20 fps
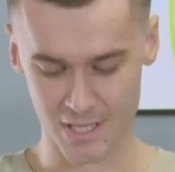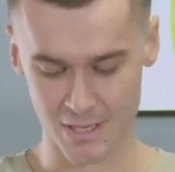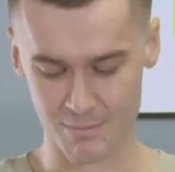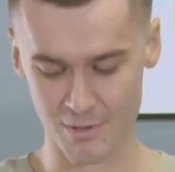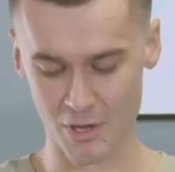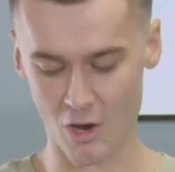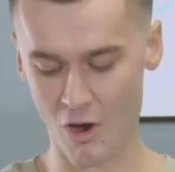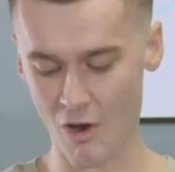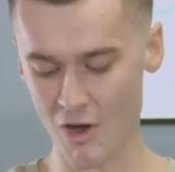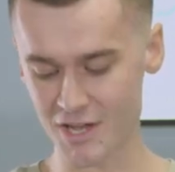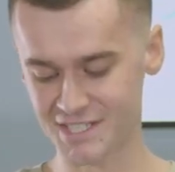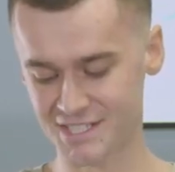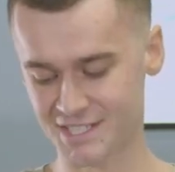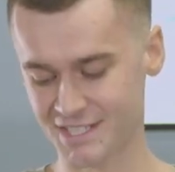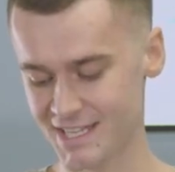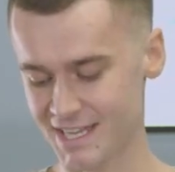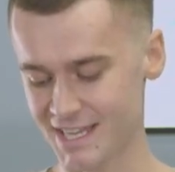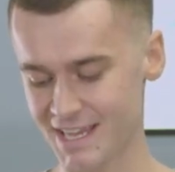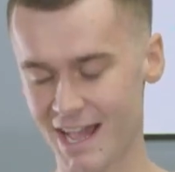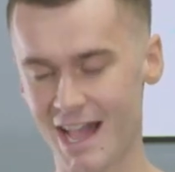But
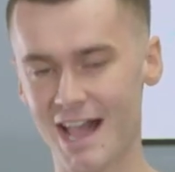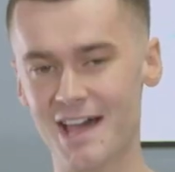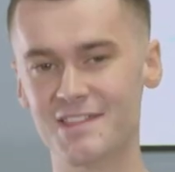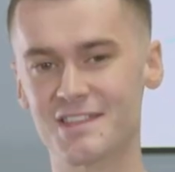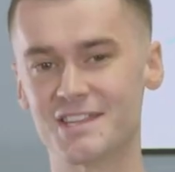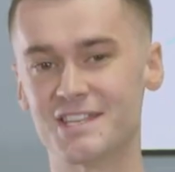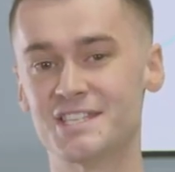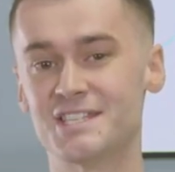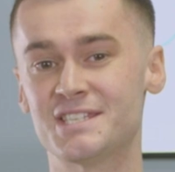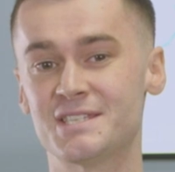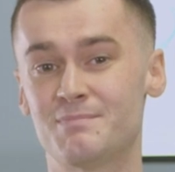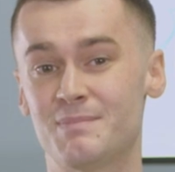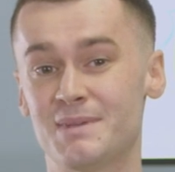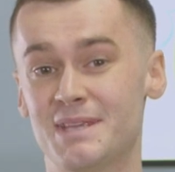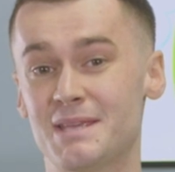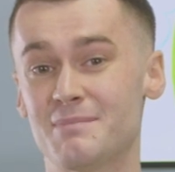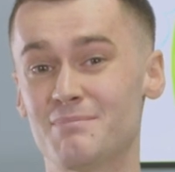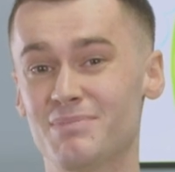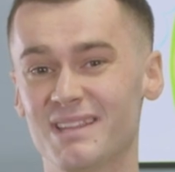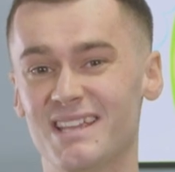seeing others
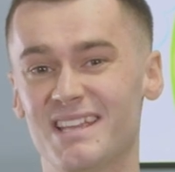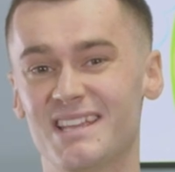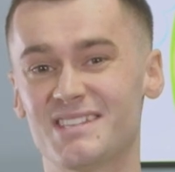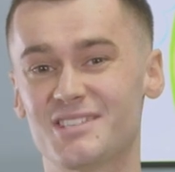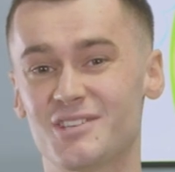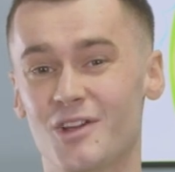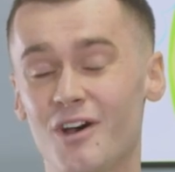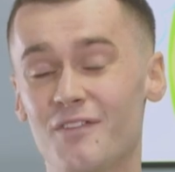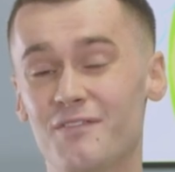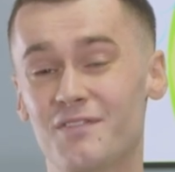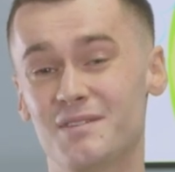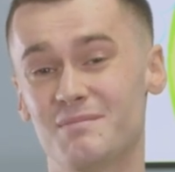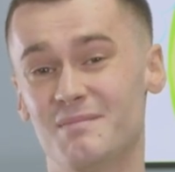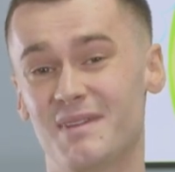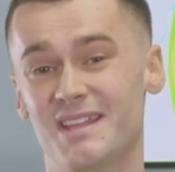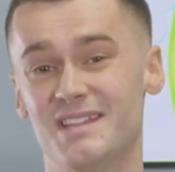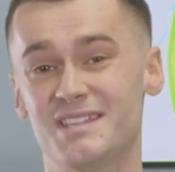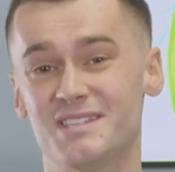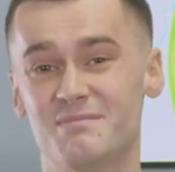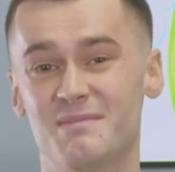being blessed often
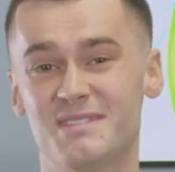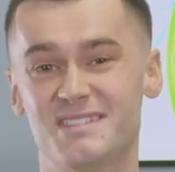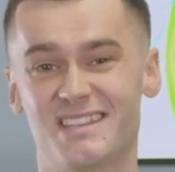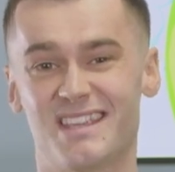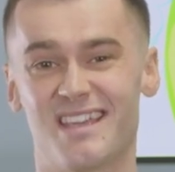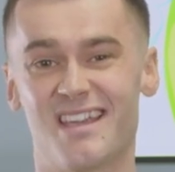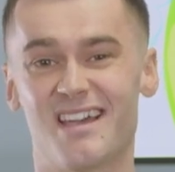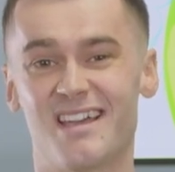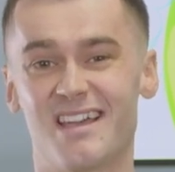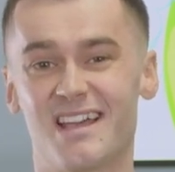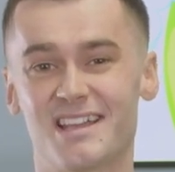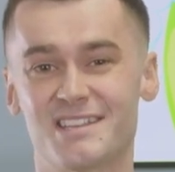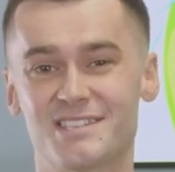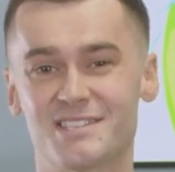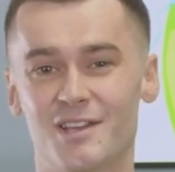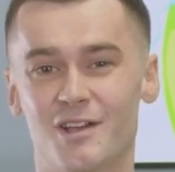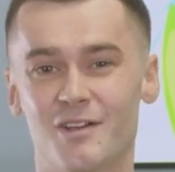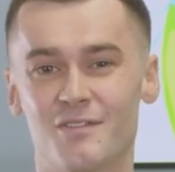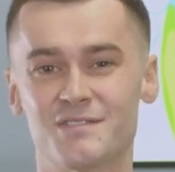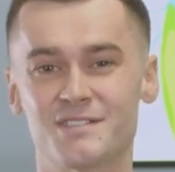means missing out
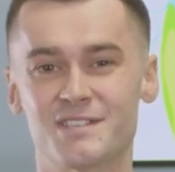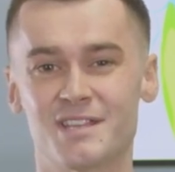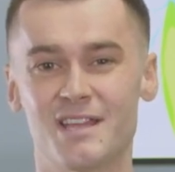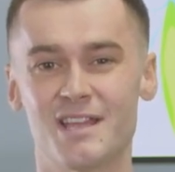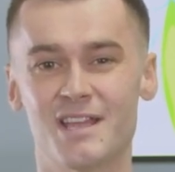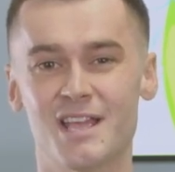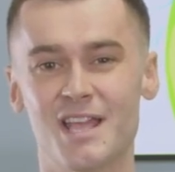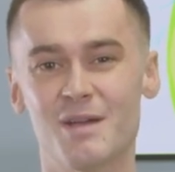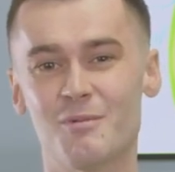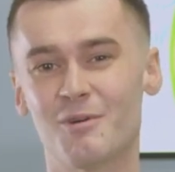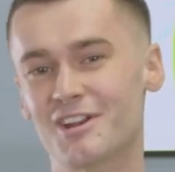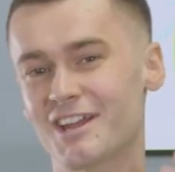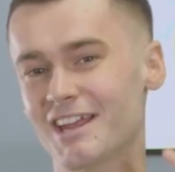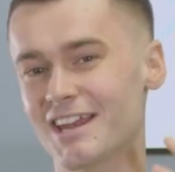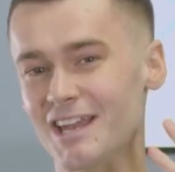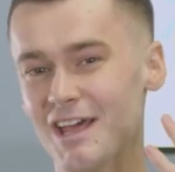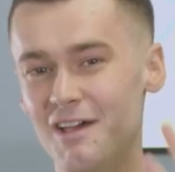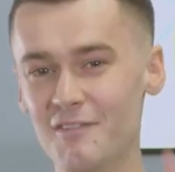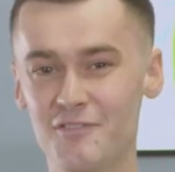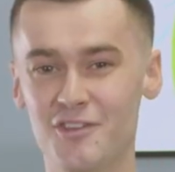ourselves. And what I'd
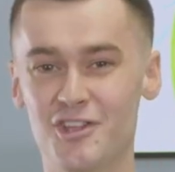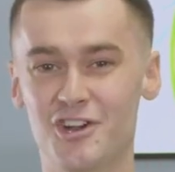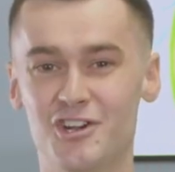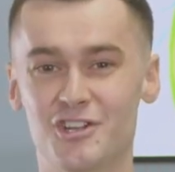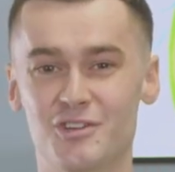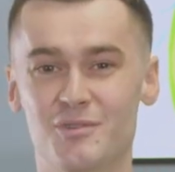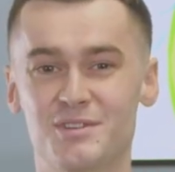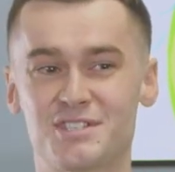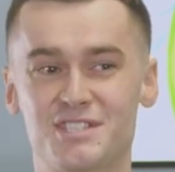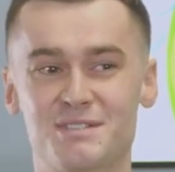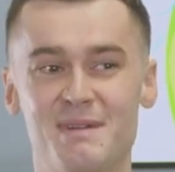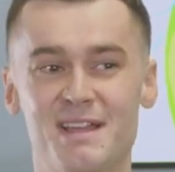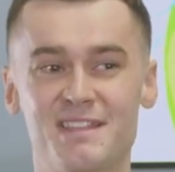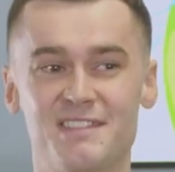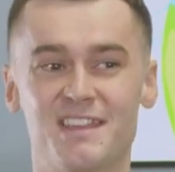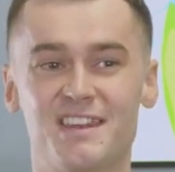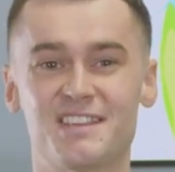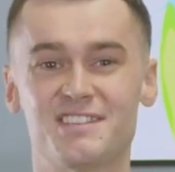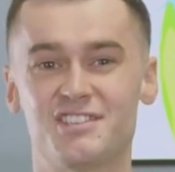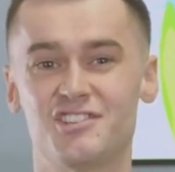love you to do is to make
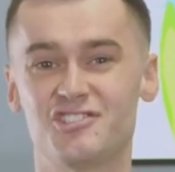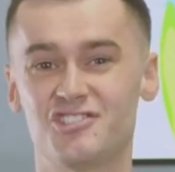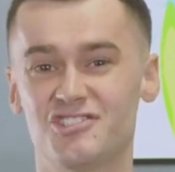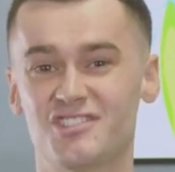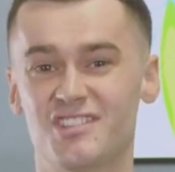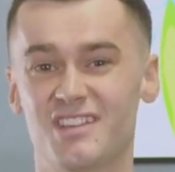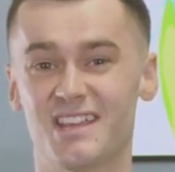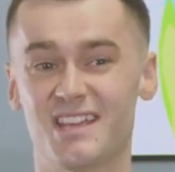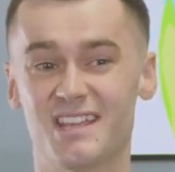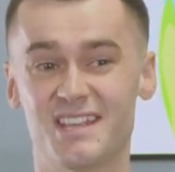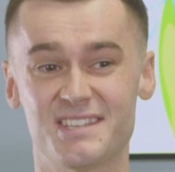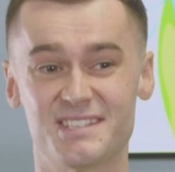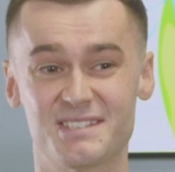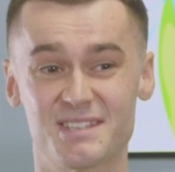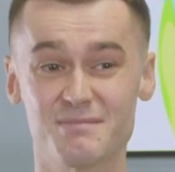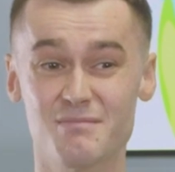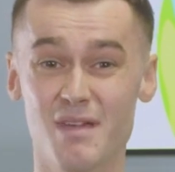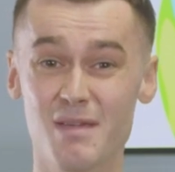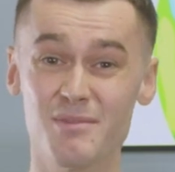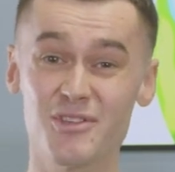the decision today is
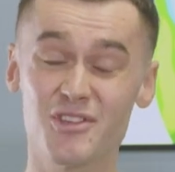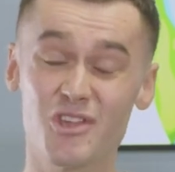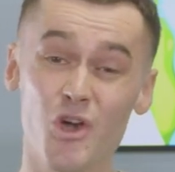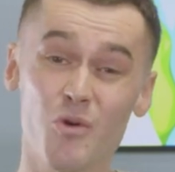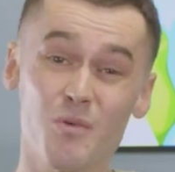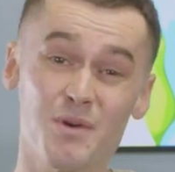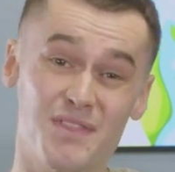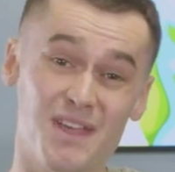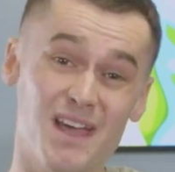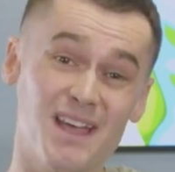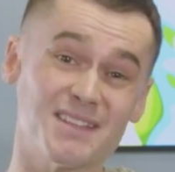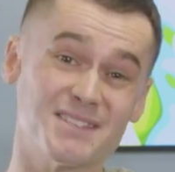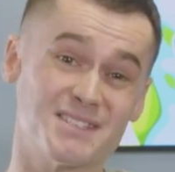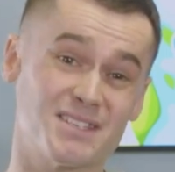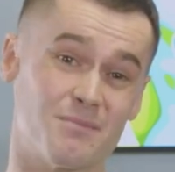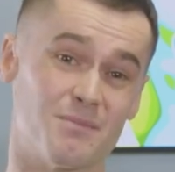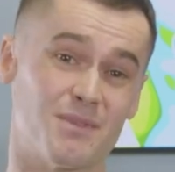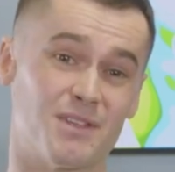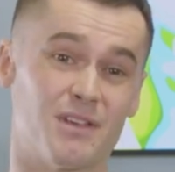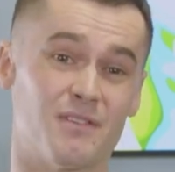to maybe go without
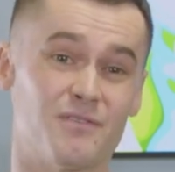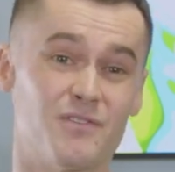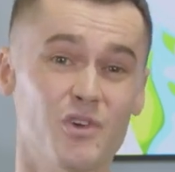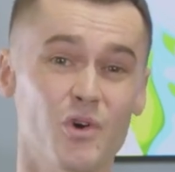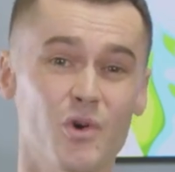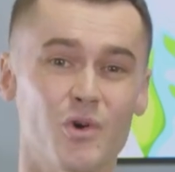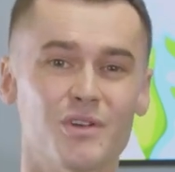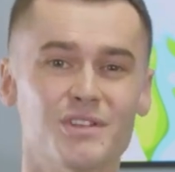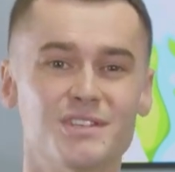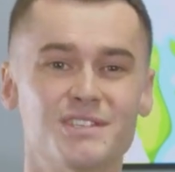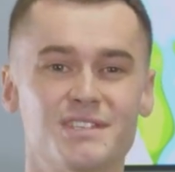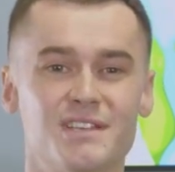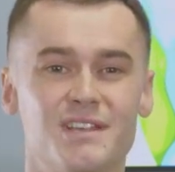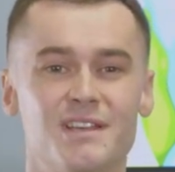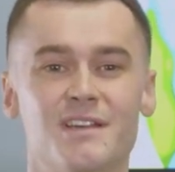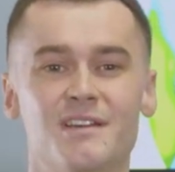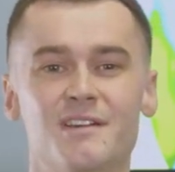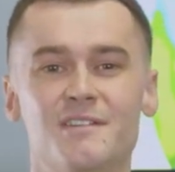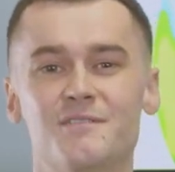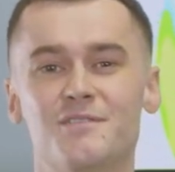something of yours
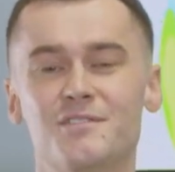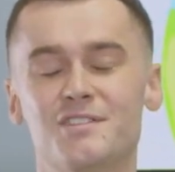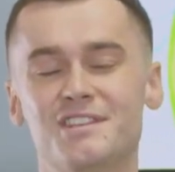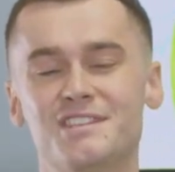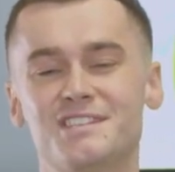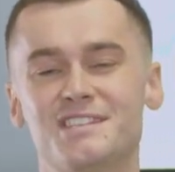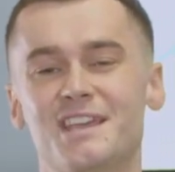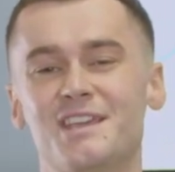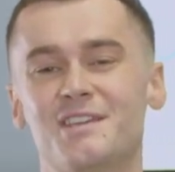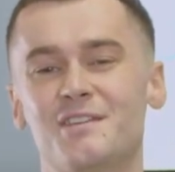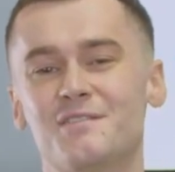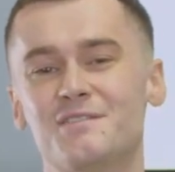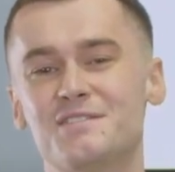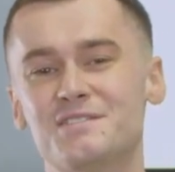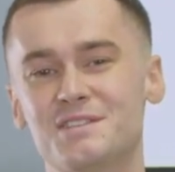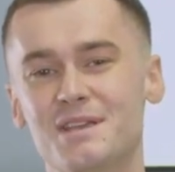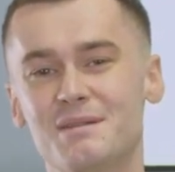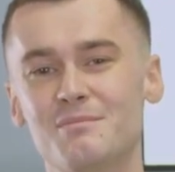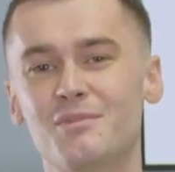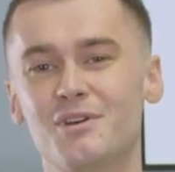for the sake of
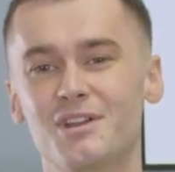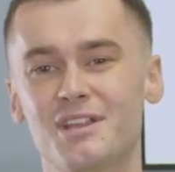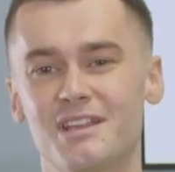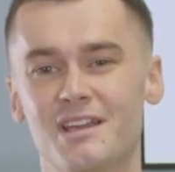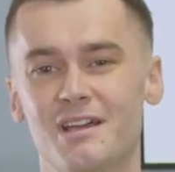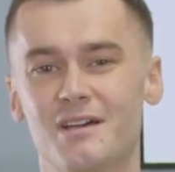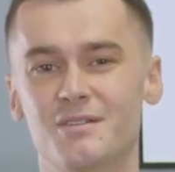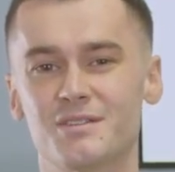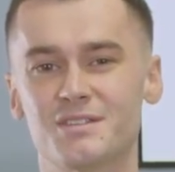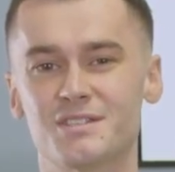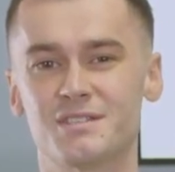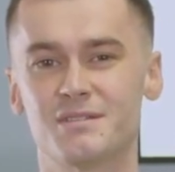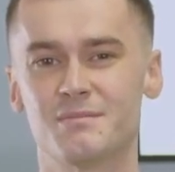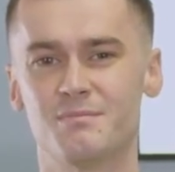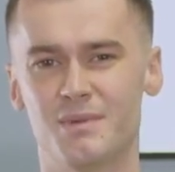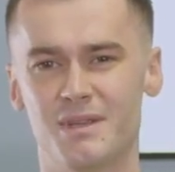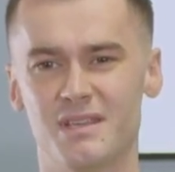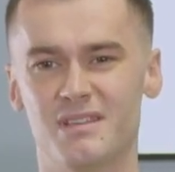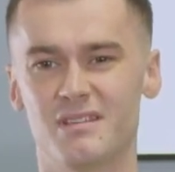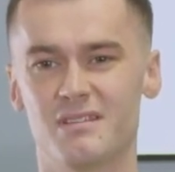somebody else
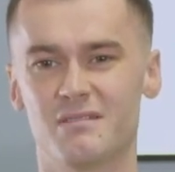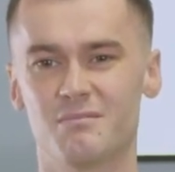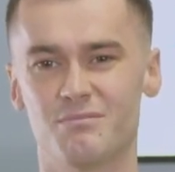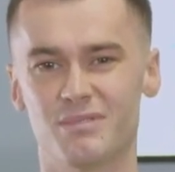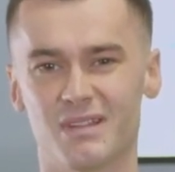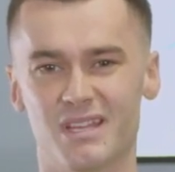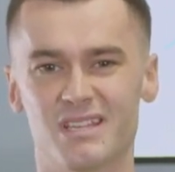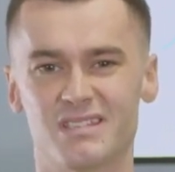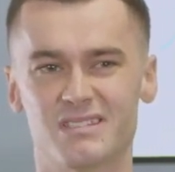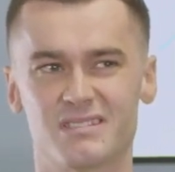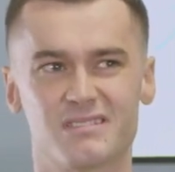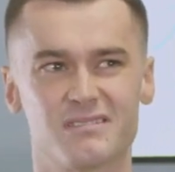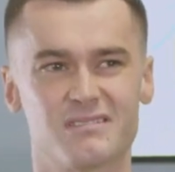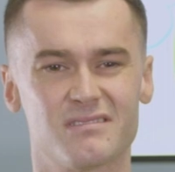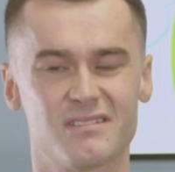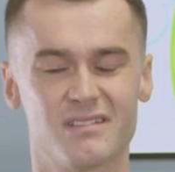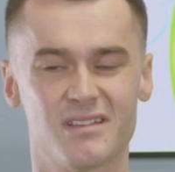being blessed.